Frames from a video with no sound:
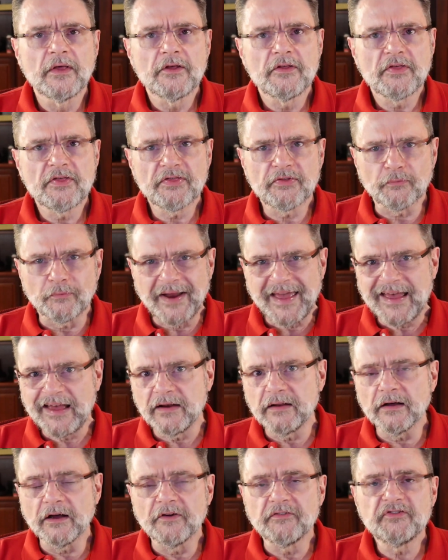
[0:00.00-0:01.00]

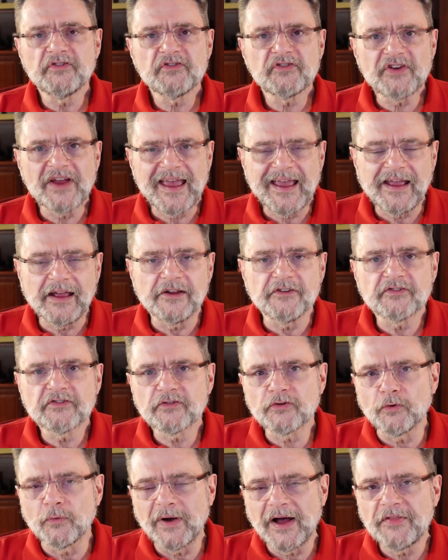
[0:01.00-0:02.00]
thread of change
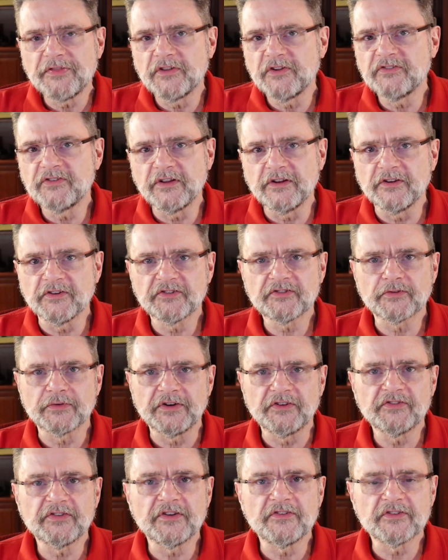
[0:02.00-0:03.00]
throughout this
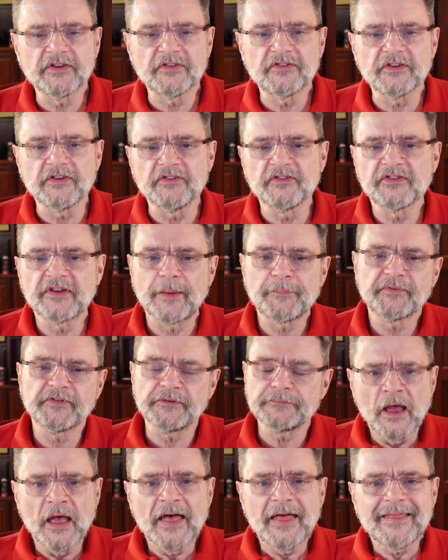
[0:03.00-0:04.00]
industry since its
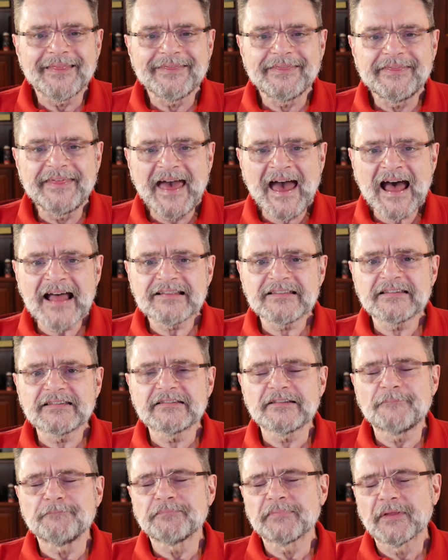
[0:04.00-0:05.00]
inception.
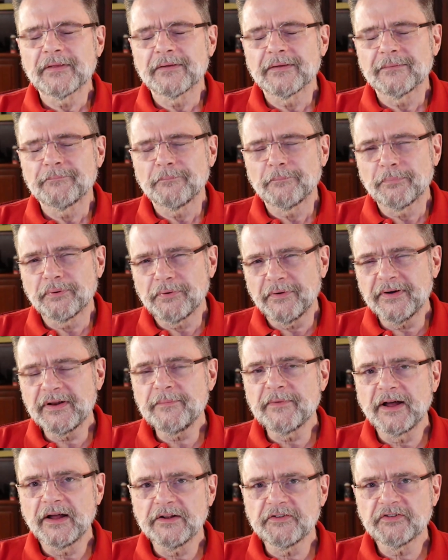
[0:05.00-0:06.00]
That's pretty
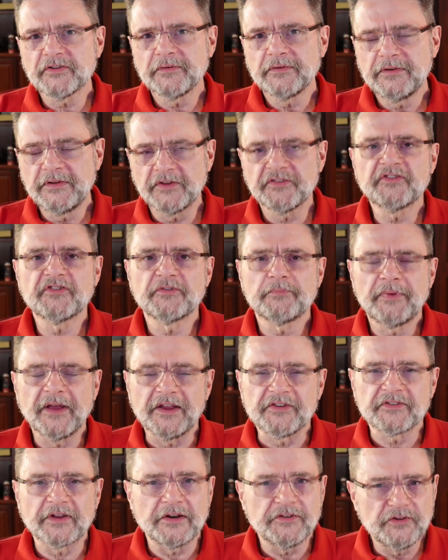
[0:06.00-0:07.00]
much disk
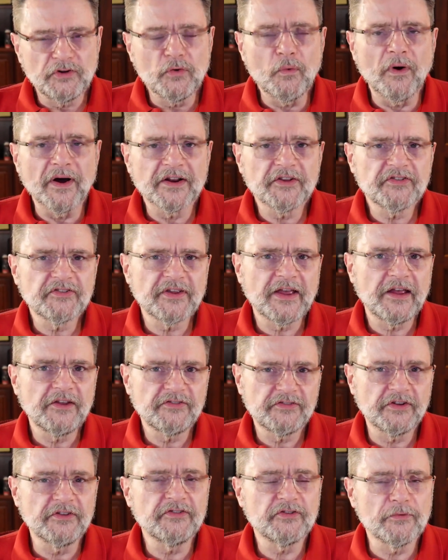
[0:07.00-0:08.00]
space. I do want to say,
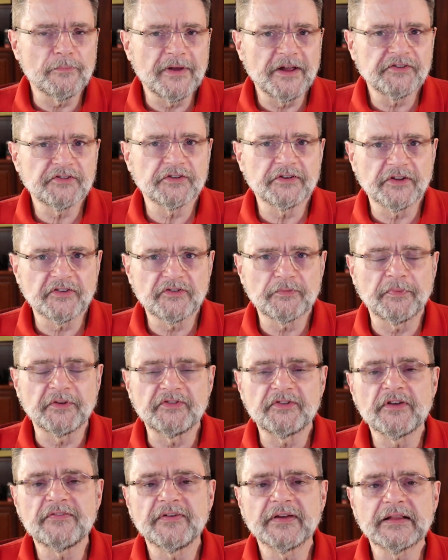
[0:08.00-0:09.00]
since you mentioned it
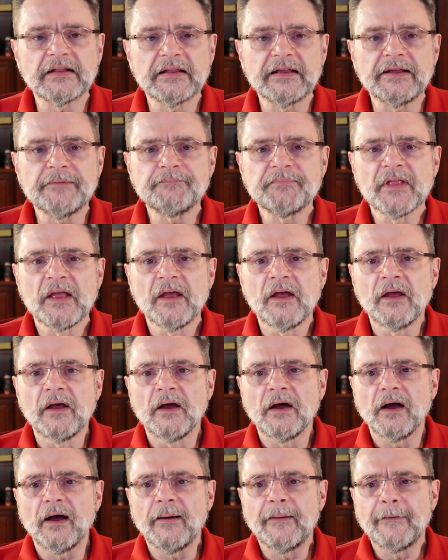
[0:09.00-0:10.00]
specifically,
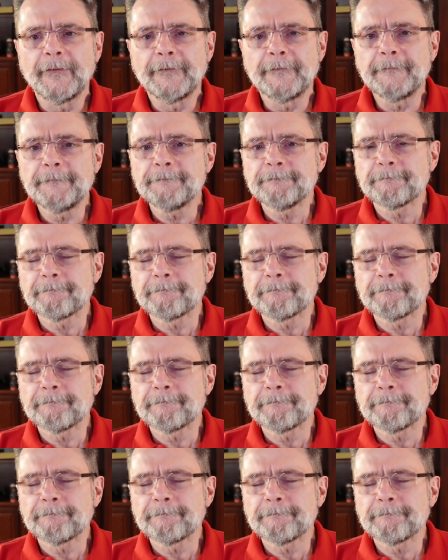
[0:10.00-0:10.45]
um,